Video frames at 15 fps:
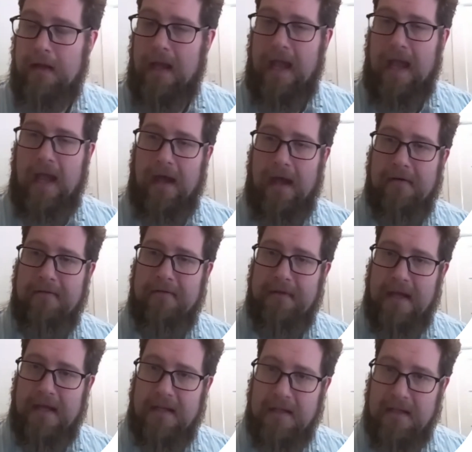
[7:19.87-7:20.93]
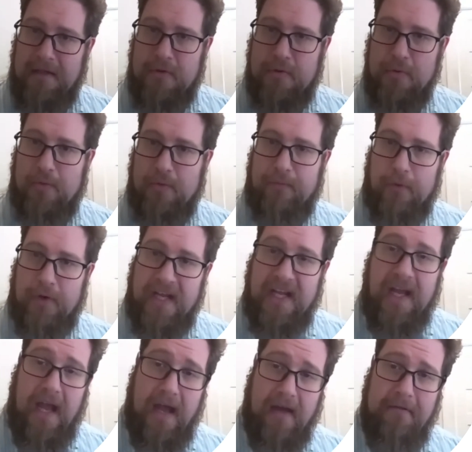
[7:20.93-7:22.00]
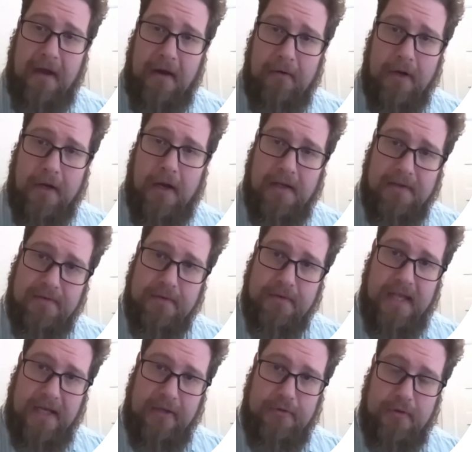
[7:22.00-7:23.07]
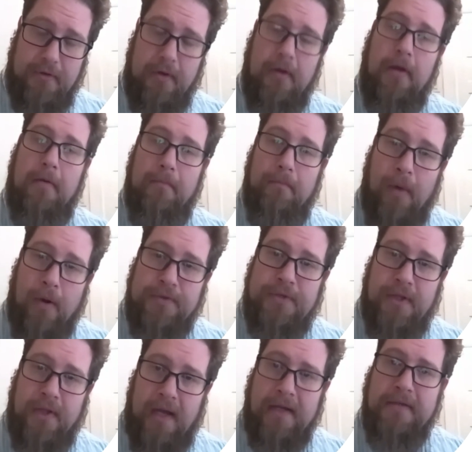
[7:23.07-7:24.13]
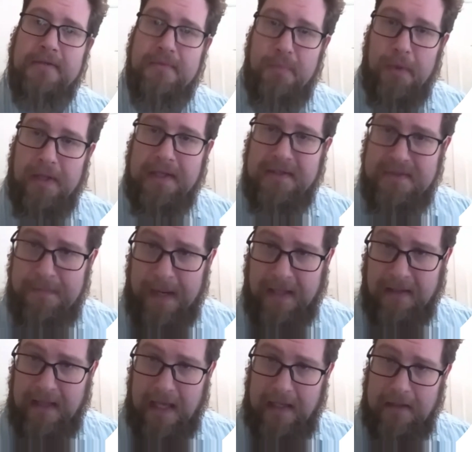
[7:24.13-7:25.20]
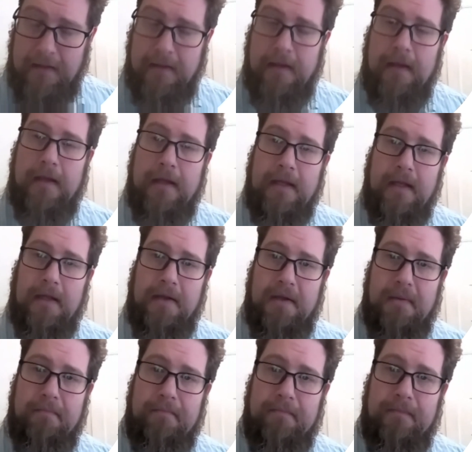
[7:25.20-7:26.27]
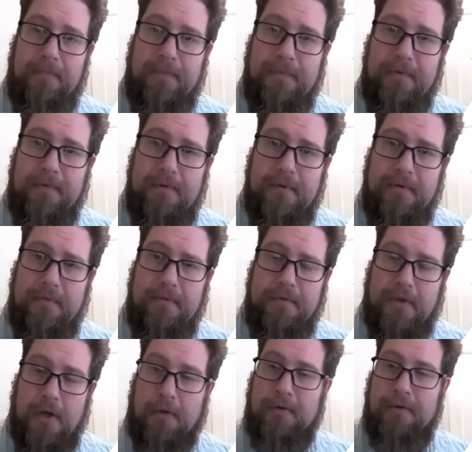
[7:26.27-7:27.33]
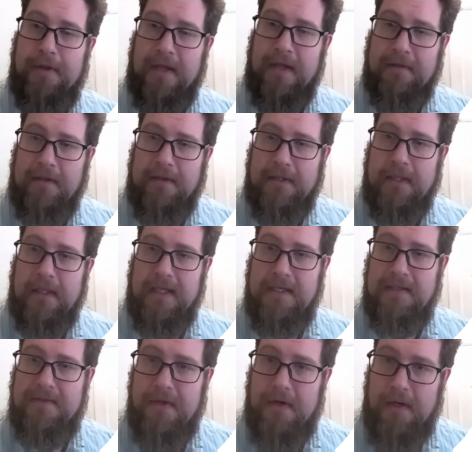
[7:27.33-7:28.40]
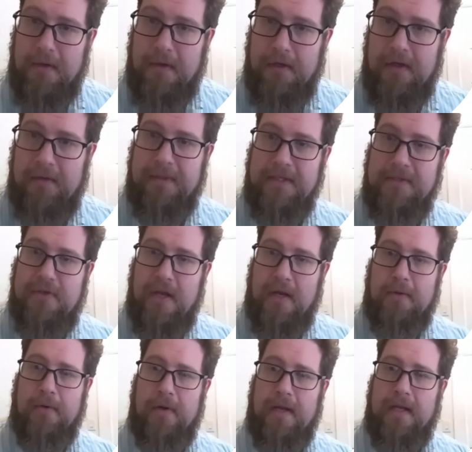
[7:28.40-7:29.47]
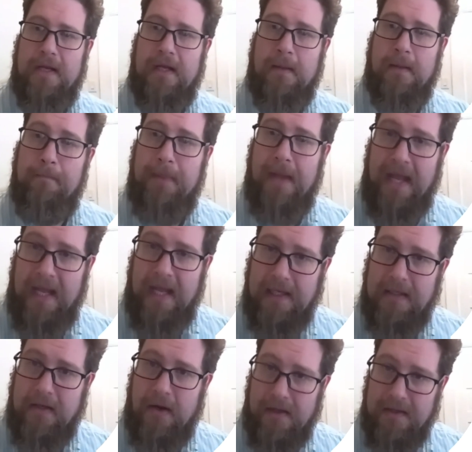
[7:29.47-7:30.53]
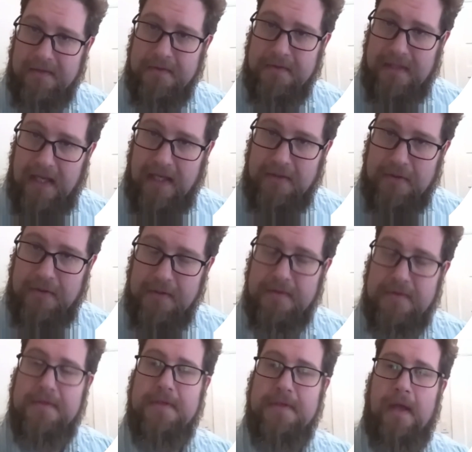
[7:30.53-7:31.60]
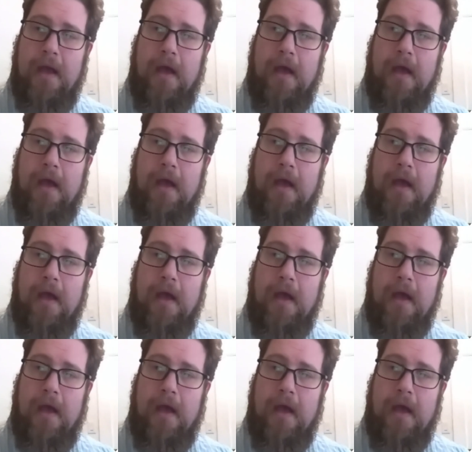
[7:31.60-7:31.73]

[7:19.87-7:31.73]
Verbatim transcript: have an initial free half hour consultation. Most clients will expect that. And don't think that the leads are going to be generating paid consultations